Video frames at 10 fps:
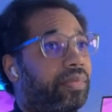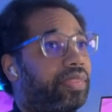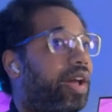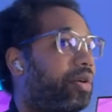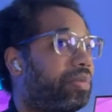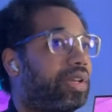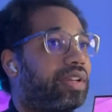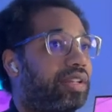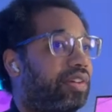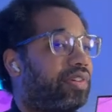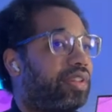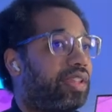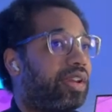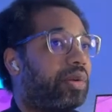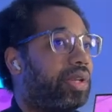that would be a different thing.
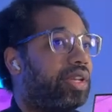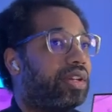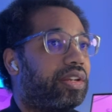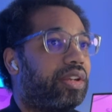We could,